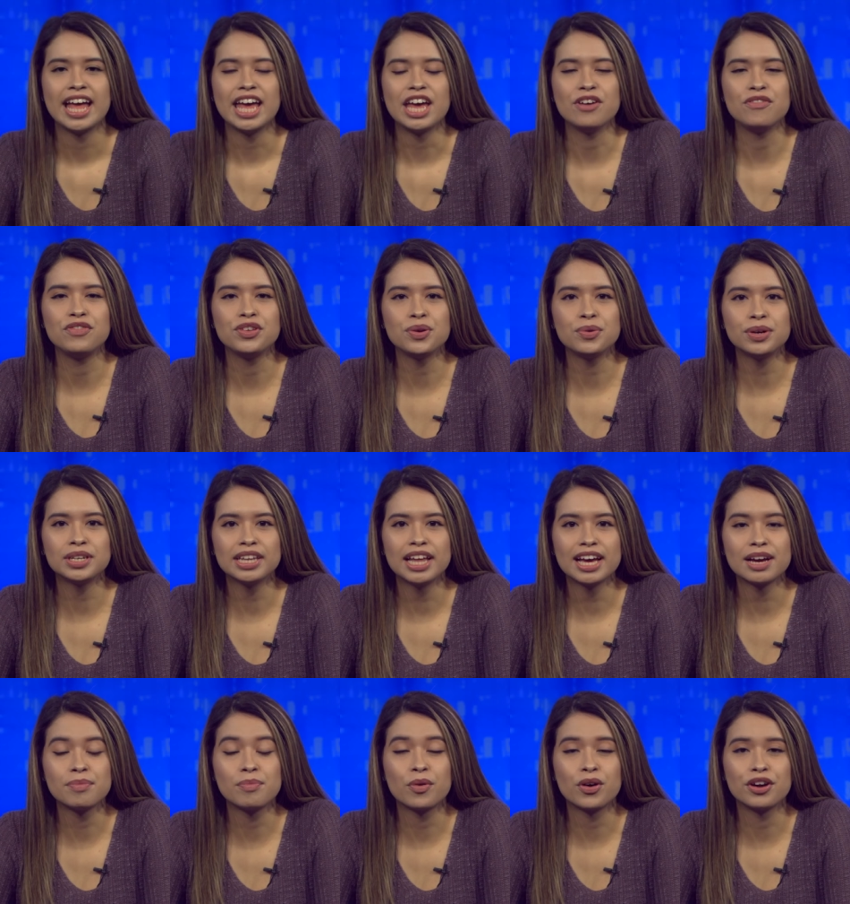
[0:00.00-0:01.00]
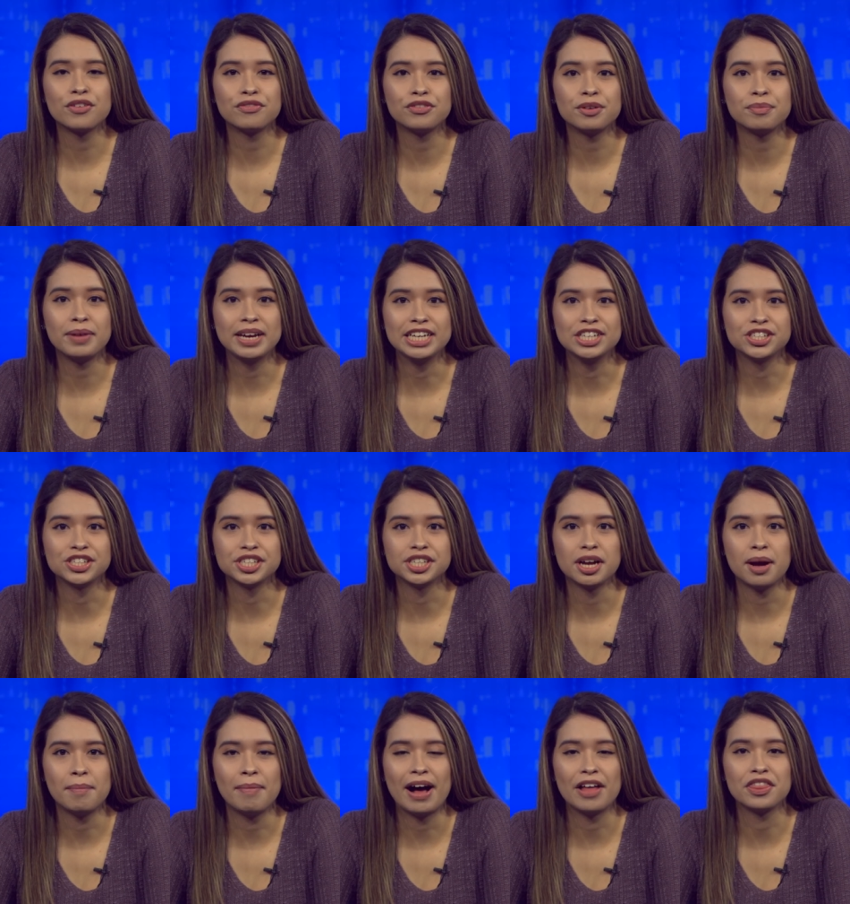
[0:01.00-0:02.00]
If you would like more
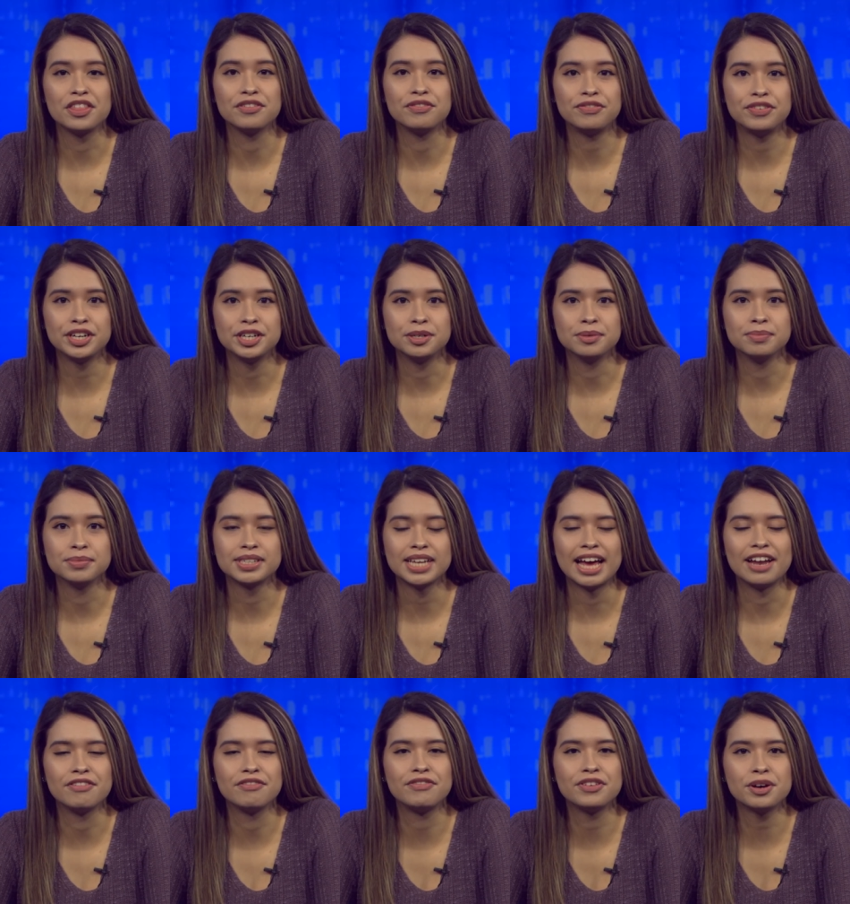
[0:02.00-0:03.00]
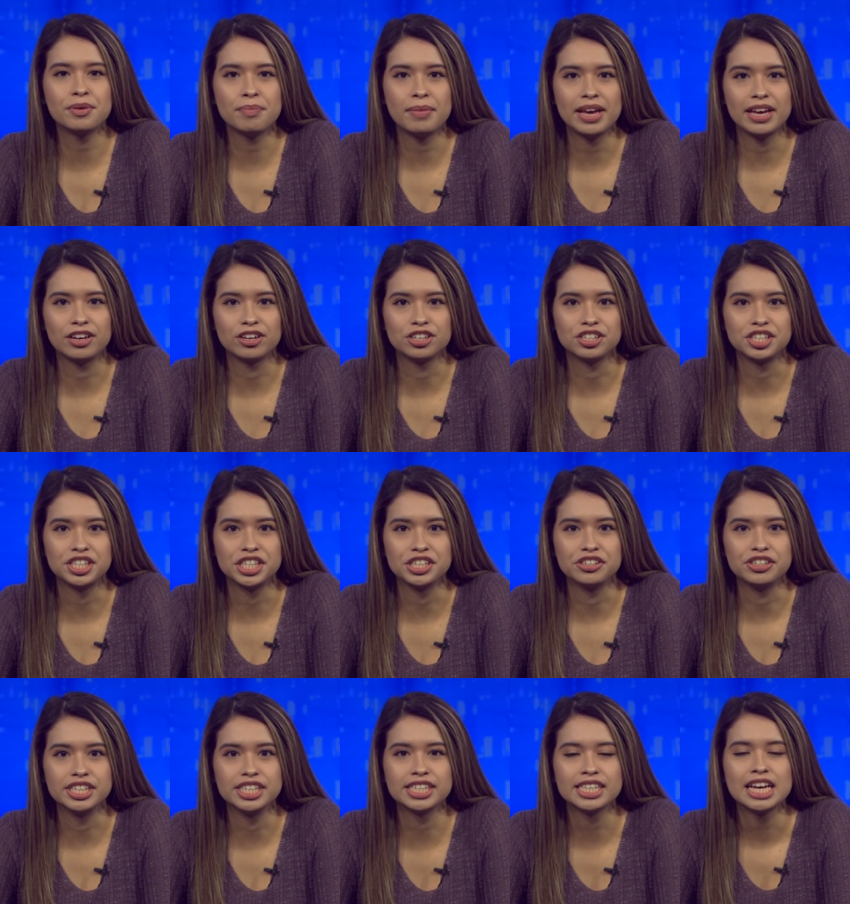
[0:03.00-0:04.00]
information about the Films and Filmmakers
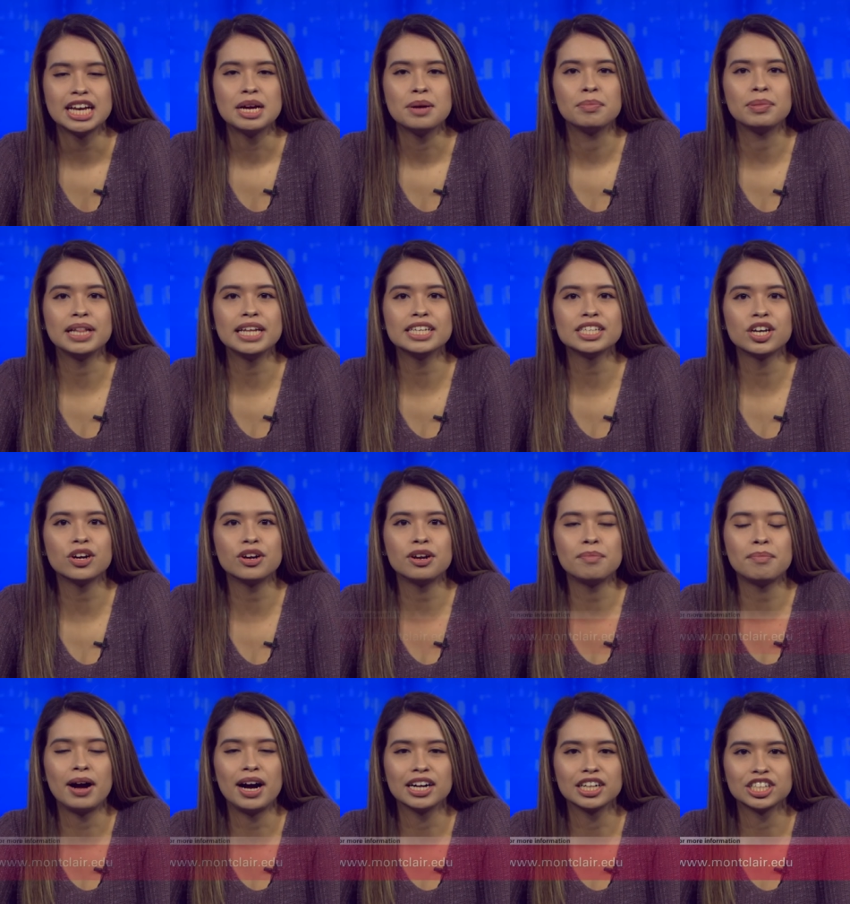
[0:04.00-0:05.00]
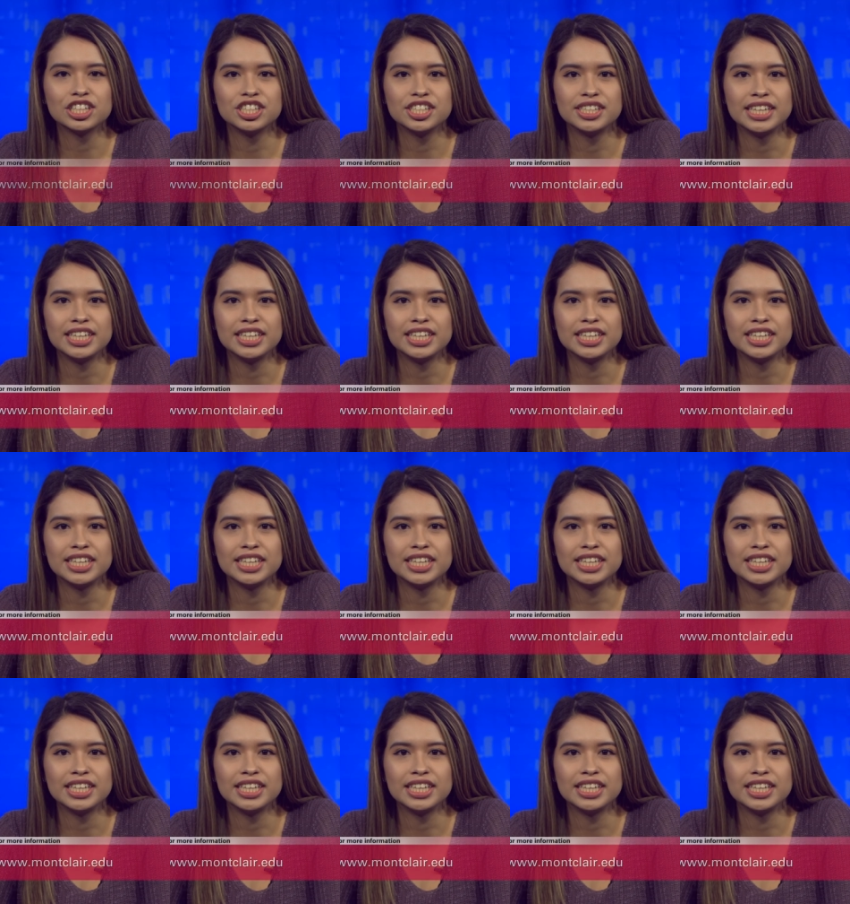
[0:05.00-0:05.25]
series, please go to Montclair